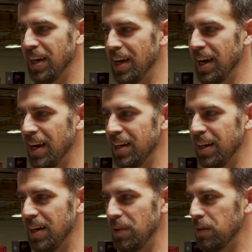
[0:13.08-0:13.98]
And
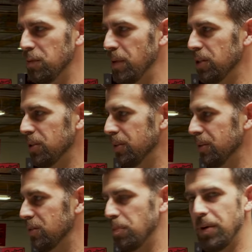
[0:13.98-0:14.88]
we have a special
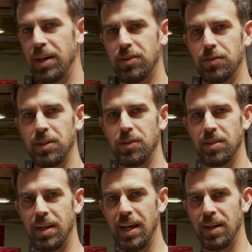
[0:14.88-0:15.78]
surprise for you
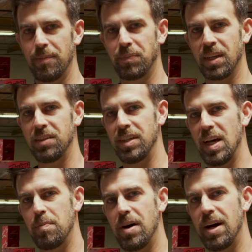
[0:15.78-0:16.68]
today. There's the
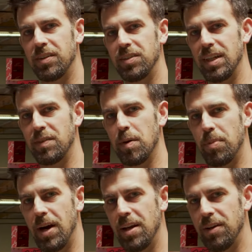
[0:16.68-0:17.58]
unboxing of the
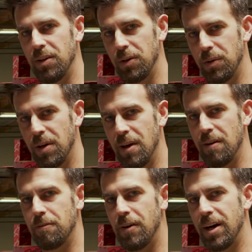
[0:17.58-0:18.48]
brand new
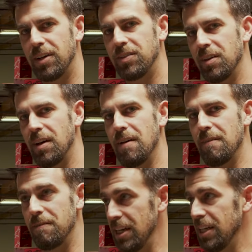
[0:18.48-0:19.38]
Fox
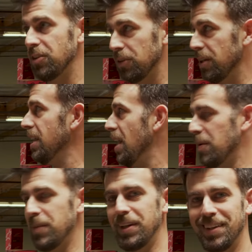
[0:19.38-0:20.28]
V3
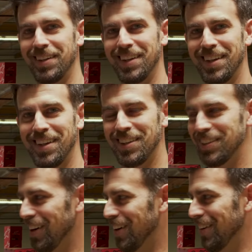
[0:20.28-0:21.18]
helmet.
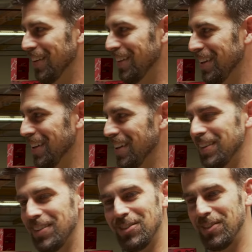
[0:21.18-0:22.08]
So
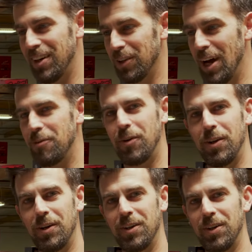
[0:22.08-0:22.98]
without
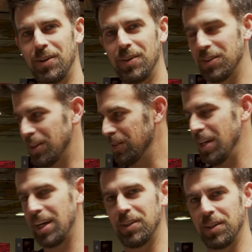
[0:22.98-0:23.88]
further ado, let's go
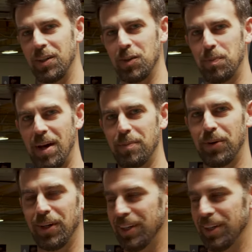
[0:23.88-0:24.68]
take a look at this bad boy.